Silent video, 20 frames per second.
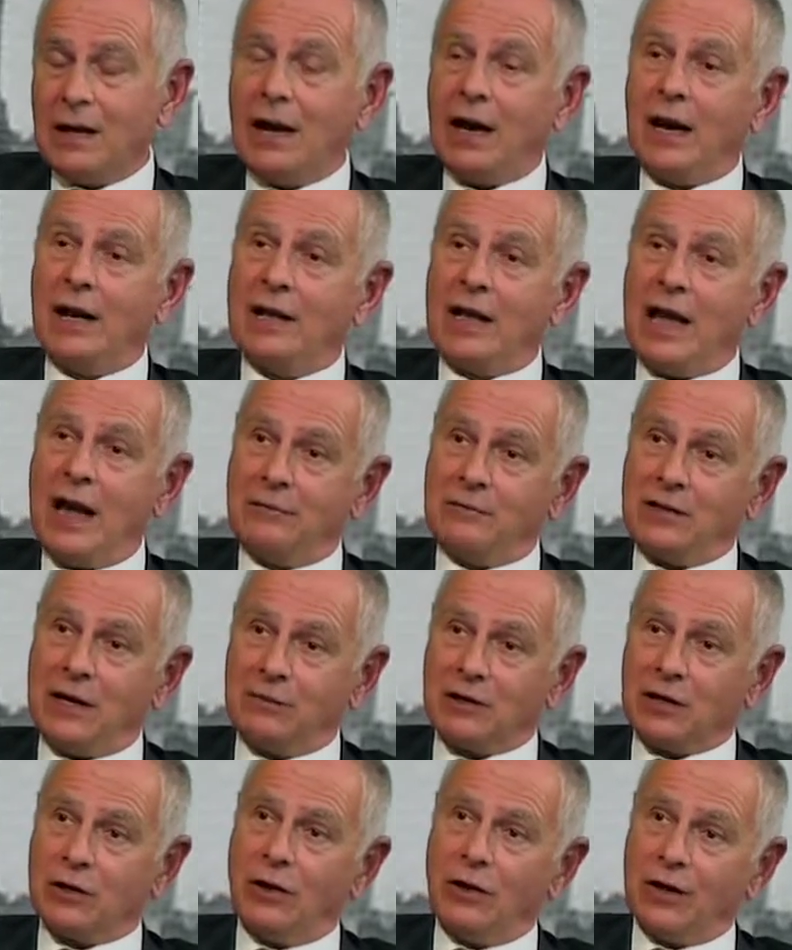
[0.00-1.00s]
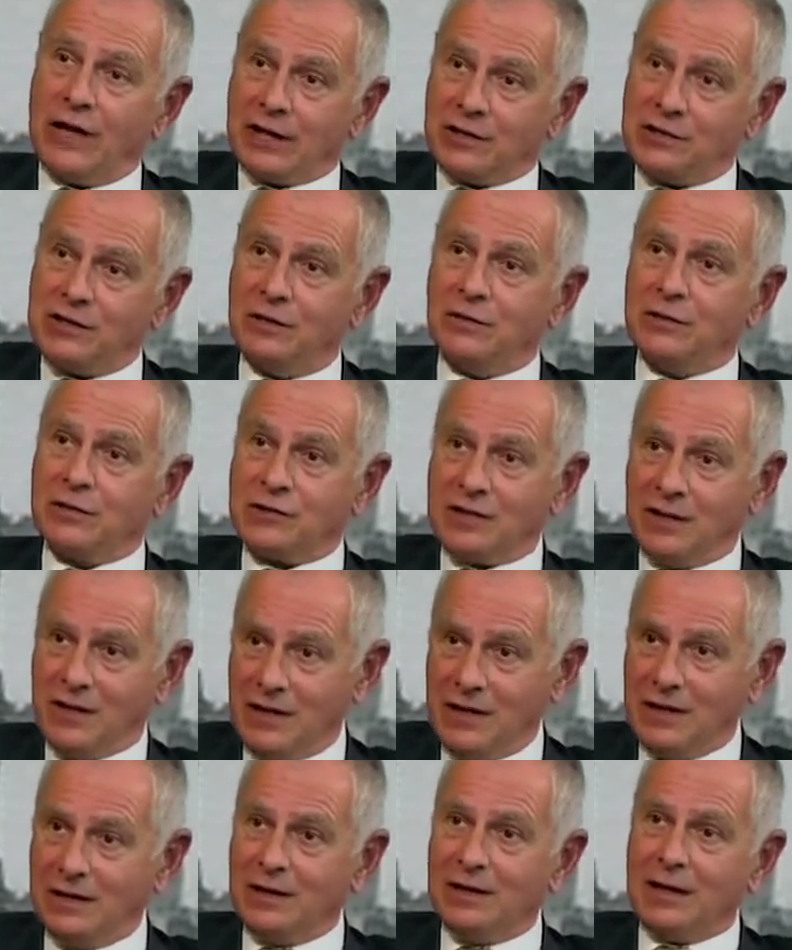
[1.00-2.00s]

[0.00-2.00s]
They have to have the connectivity